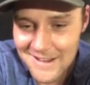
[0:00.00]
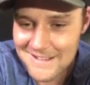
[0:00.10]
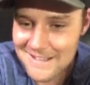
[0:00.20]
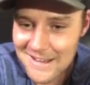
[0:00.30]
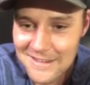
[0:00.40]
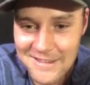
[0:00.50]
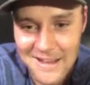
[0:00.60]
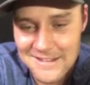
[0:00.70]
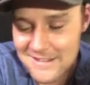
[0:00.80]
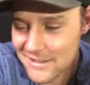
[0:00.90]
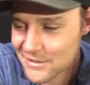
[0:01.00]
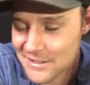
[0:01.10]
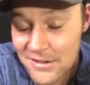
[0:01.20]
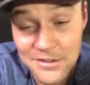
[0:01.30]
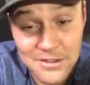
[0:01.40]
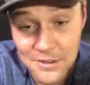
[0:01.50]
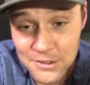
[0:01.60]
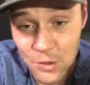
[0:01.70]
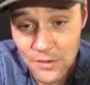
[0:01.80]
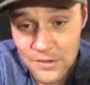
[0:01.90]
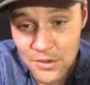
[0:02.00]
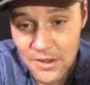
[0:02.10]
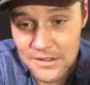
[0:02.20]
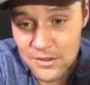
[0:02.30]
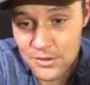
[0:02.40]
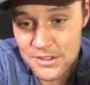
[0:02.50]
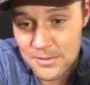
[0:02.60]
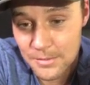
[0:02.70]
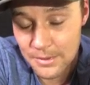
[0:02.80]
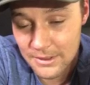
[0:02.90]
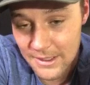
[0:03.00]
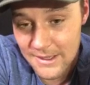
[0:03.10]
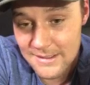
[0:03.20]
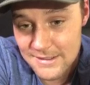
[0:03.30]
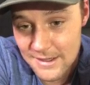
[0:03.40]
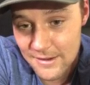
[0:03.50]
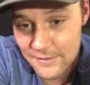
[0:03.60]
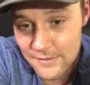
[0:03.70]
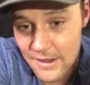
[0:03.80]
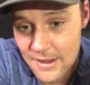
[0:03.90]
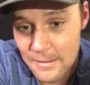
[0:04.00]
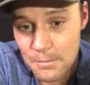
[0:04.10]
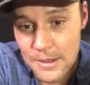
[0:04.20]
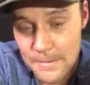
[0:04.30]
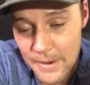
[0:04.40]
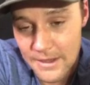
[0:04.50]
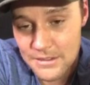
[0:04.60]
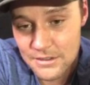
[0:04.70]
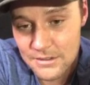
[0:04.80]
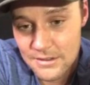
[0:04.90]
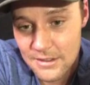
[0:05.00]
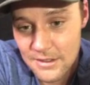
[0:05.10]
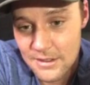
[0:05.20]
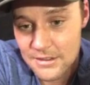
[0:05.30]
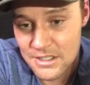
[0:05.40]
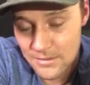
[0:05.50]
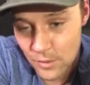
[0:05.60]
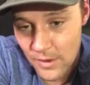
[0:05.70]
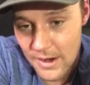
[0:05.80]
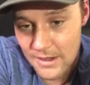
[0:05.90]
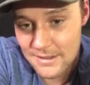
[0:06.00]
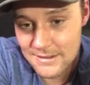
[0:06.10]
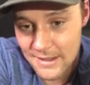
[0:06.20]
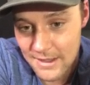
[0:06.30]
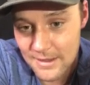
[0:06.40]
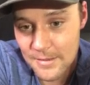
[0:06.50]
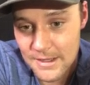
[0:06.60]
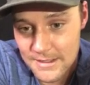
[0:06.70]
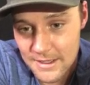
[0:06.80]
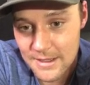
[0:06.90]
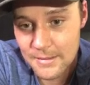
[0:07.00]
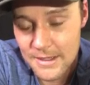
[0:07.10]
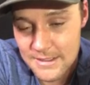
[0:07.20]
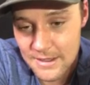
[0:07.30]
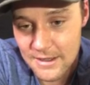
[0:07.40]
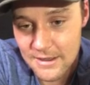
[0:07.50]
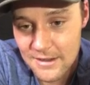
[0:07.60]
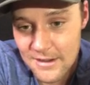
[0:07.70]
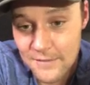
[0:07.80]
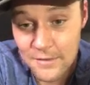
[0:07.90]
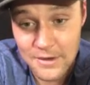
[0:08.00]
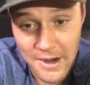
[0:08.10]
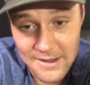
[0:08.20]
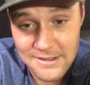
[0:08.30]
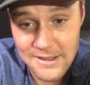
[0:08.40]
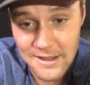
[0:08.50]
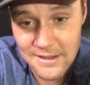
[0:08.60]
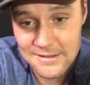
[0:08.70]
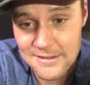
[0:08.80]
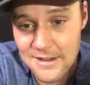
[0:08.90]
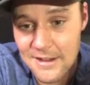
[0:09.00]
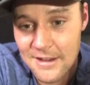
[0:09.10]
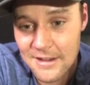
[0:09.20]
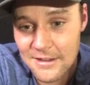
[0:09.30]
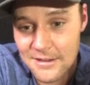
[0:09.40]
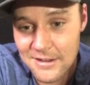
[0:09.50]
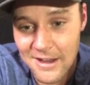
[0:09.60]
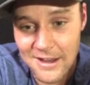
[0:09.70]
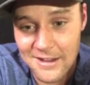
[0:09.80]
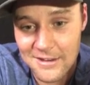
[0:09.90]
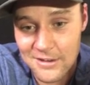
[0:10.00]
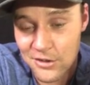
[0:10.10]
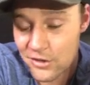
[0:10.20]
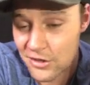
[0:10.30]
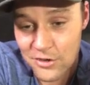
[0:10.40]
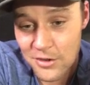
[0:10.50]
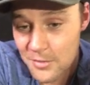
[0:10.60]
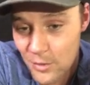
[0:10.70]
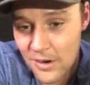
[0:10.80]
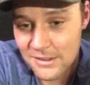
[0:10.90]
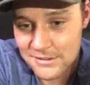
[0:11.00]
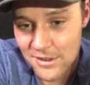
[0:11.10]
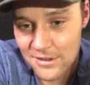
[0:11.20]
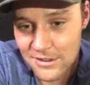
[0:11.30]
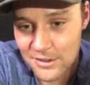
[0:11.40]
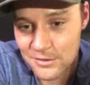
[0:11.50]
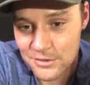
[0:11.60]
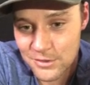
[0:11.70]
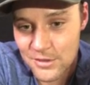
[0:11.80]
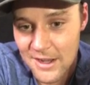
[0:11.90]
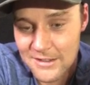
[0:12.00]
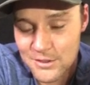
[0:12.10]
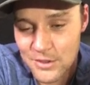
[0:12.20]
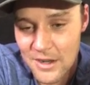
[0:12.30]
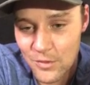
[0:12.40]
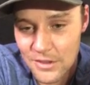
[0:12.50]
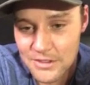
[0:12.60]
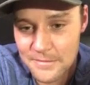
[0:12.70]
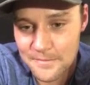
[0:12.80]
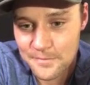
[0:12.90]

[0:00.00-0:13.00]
It's like you're selling yourself short if you do that. So just play it safe, be patient, chip away at it day by day by day for 90 days, and you're gonna be rock solid. Do not try and rush it.